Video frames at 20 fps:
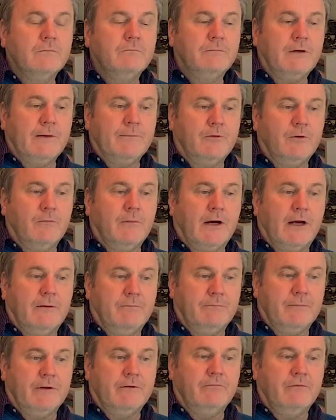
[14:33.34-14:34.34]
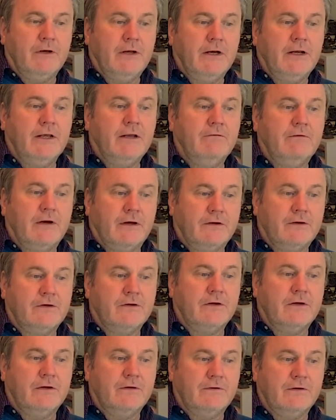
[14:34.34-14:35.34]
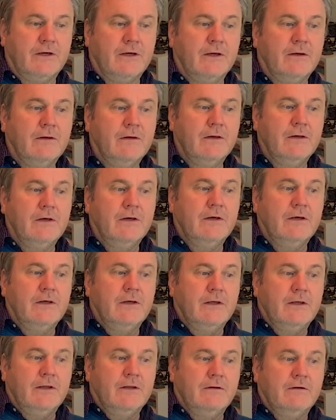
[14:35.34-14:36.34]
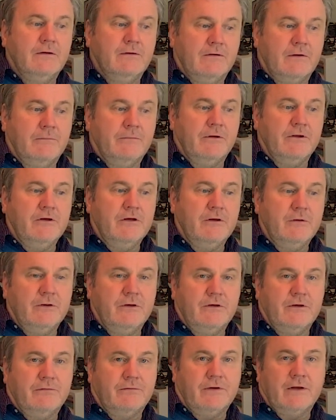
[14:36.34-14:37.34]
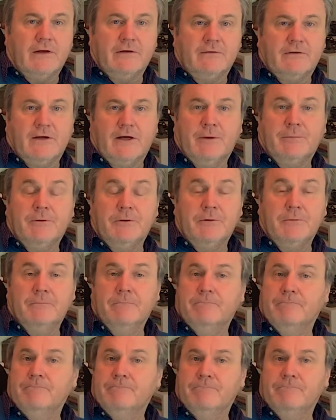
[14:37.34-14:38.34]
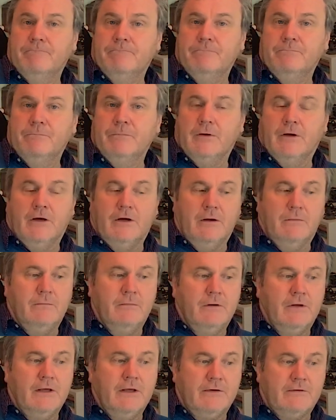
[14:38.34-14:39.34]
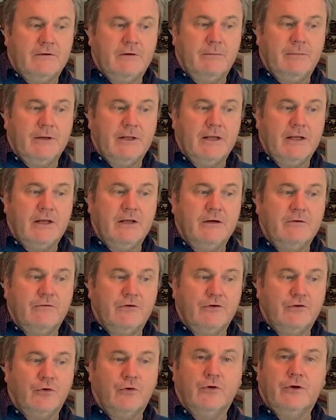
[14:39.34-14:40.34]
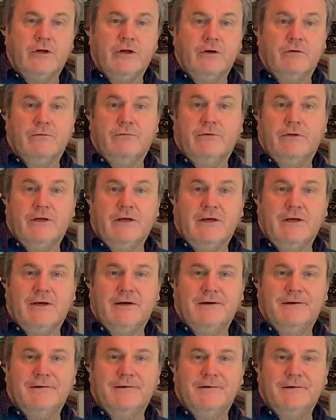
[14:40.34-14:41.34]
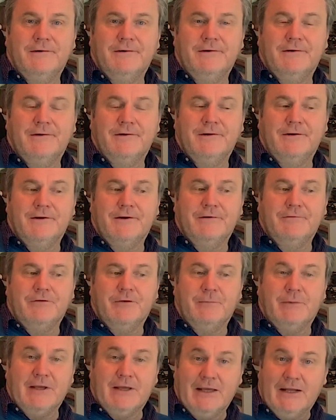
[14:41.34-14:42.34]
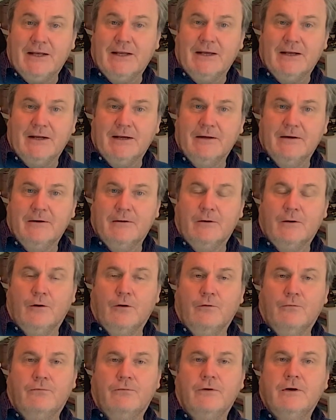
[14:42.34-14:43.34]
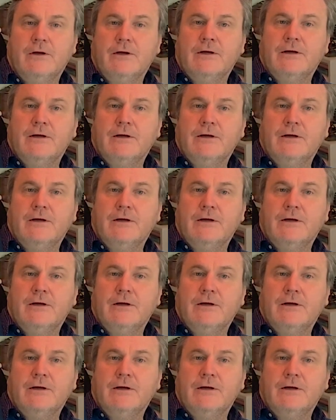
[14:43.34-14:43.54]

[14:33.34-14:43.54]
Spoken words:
people might be really recognizing that something new and different has to happen. It's the beginning of the dawning of the beginning of